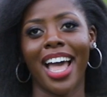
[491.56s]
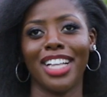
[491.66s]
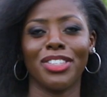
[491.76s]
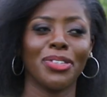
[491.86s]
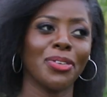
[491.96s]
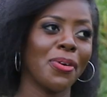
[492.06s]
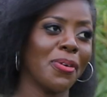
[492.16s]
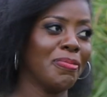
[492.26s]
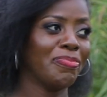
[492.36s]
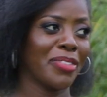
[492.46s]
and
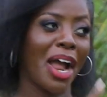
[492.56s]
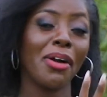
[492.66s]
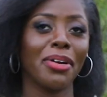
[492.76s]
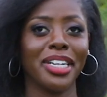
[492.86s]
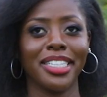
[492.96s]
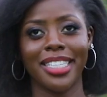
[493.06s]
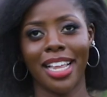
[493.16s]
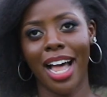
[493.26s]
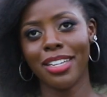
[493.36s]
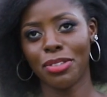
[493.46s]
so Aaron is
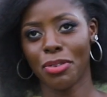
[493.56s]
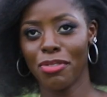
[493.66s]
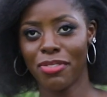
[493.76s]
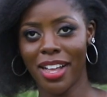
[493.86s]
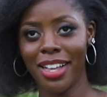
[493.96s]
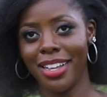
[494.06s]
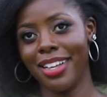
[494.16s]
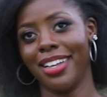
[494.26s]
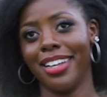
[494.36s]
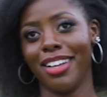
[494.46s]
asked over
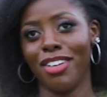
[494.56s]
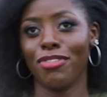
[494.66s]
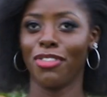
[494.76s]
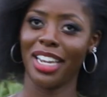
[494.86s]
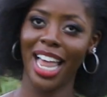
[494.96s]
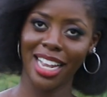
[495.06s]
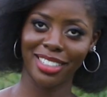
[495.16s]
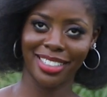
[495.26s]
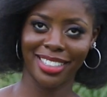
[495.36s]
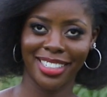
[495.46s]
for
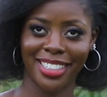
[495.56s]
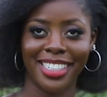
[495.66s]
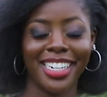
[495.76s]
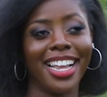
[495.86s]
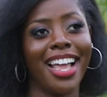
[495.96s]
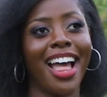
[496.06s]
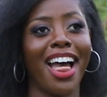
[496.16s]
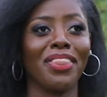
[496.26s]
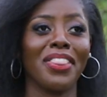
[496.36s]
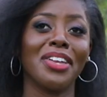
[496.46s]
lunch.
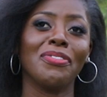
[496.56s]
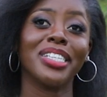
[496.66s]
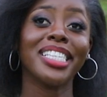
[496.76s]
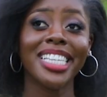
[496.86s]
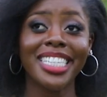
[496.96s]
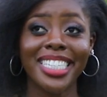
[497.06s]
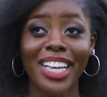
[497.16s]
And then we sit